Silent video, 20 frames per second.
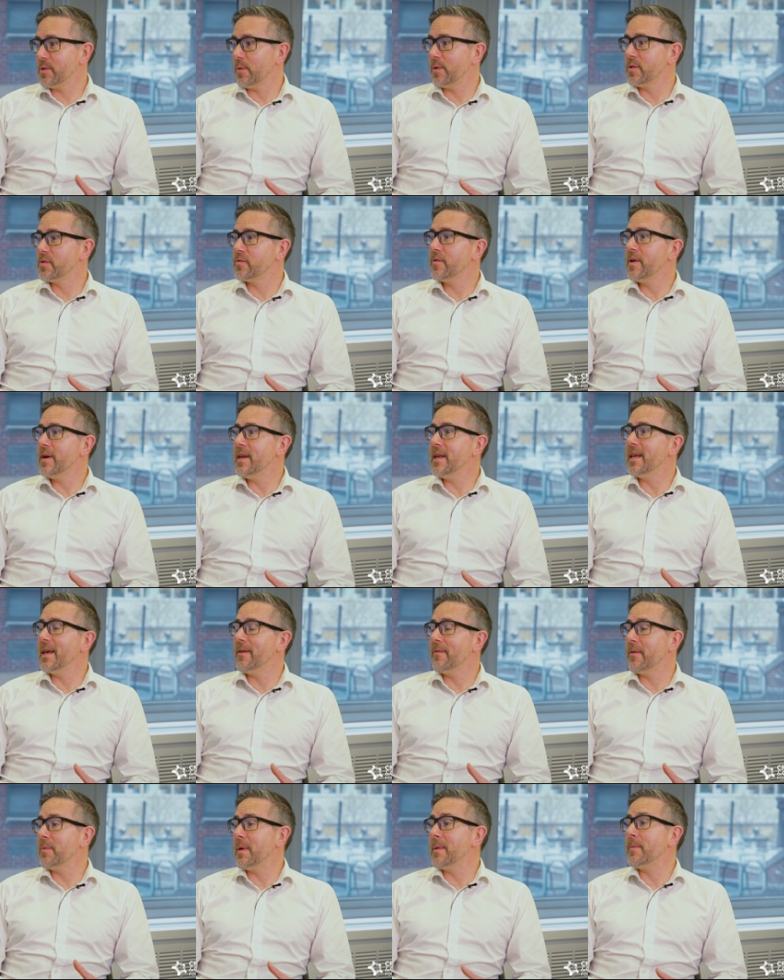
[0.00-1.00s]
So it's really
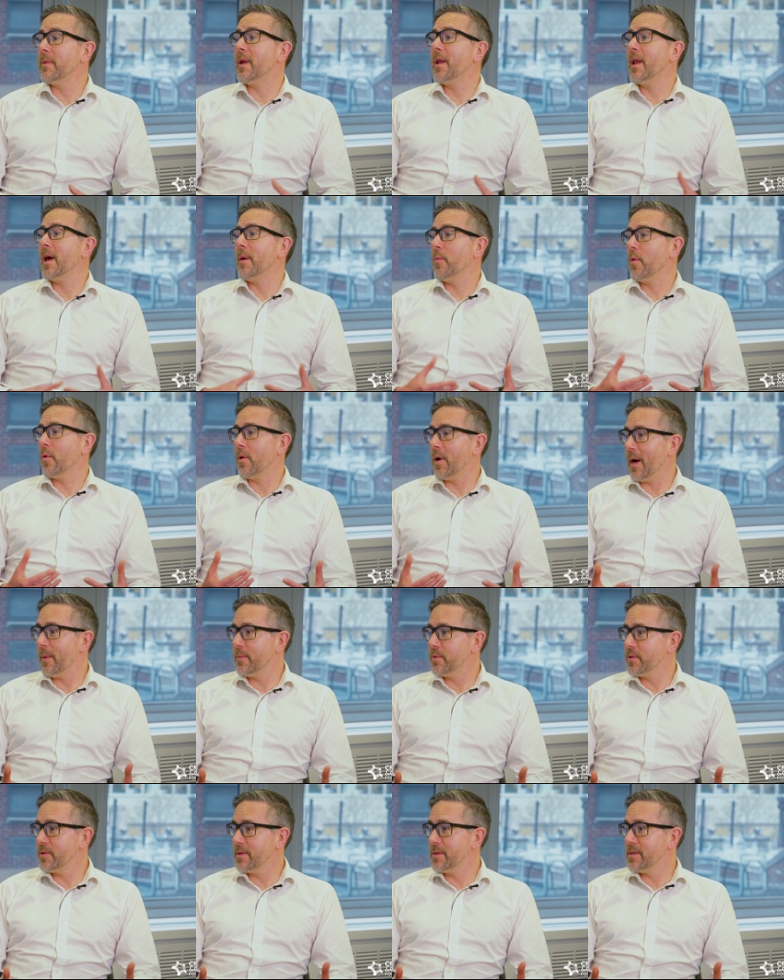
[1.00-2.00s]
giving people a lot more
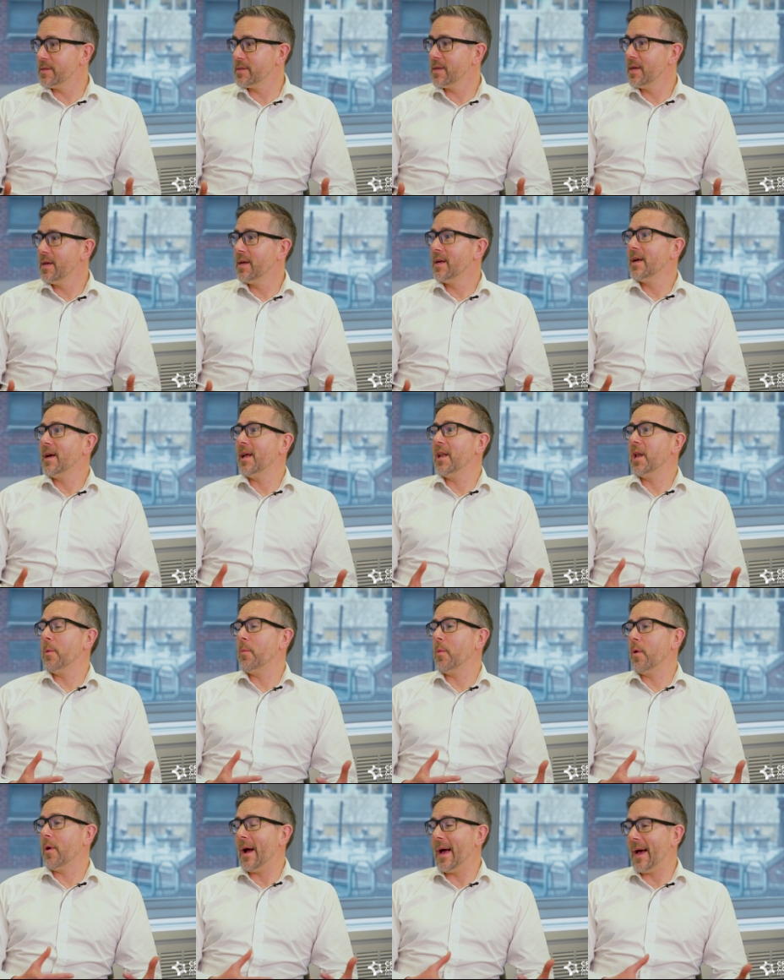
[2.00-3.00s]
options, a
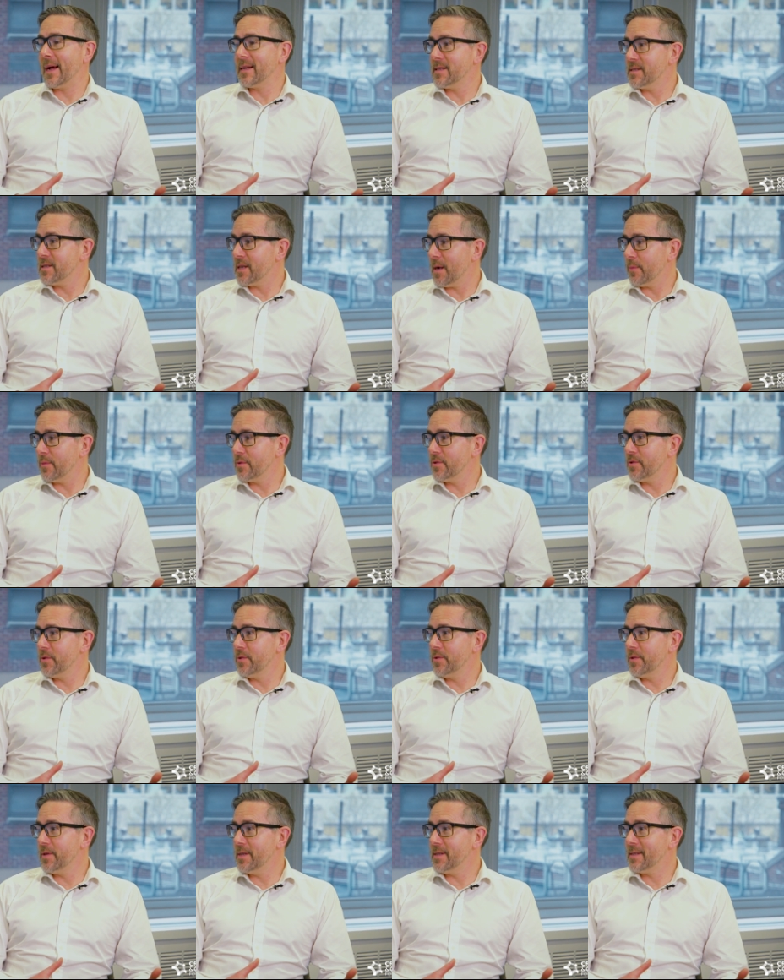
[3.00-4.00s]
lot more access
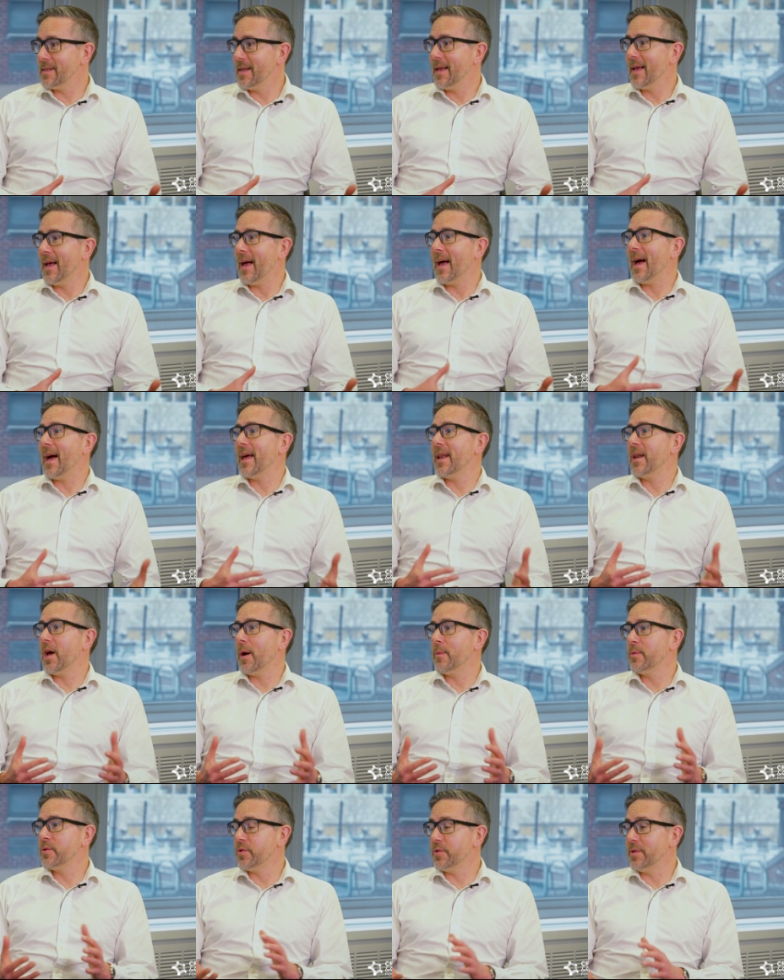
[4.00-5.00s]
opportunities, and an
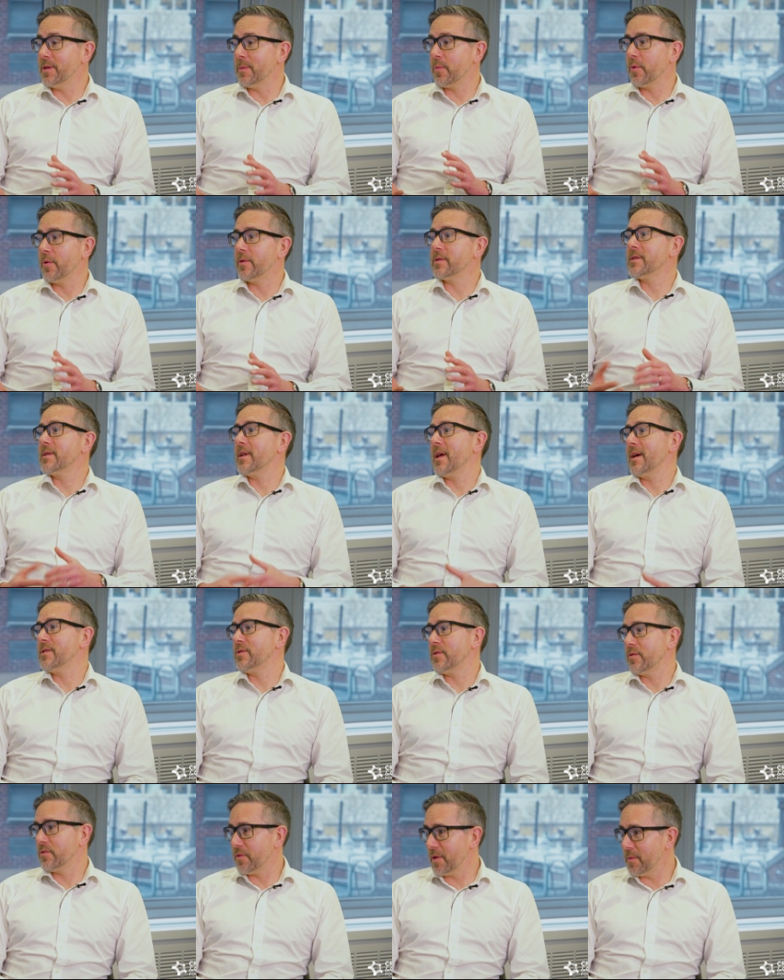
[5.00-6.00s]
opportunity to
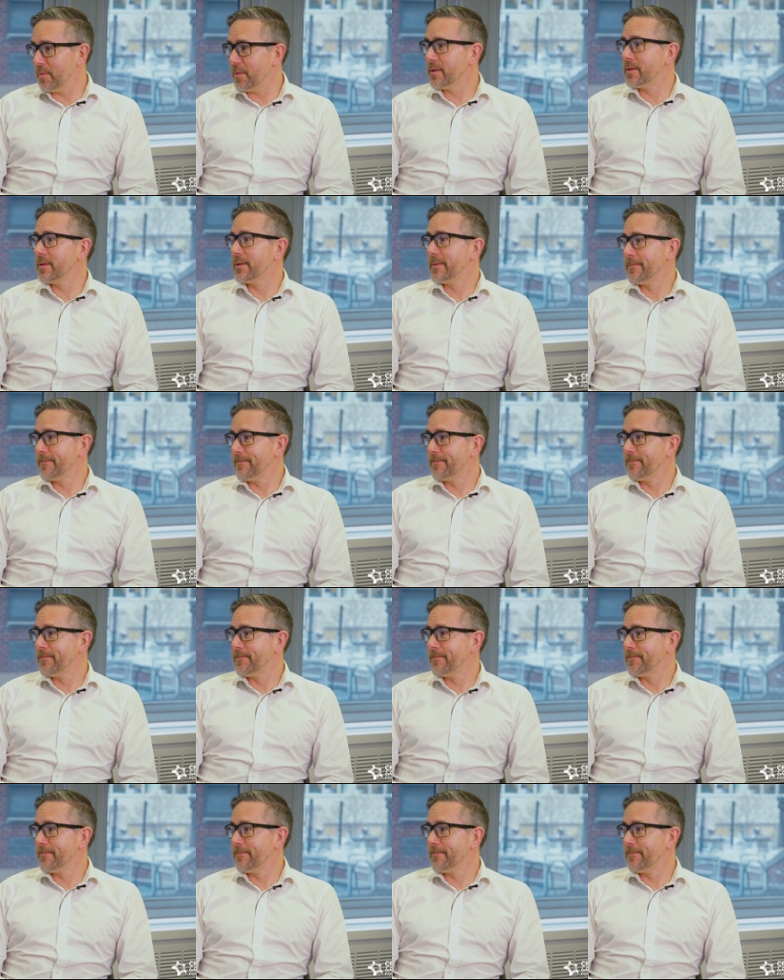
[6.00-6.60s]
personalize their treatment.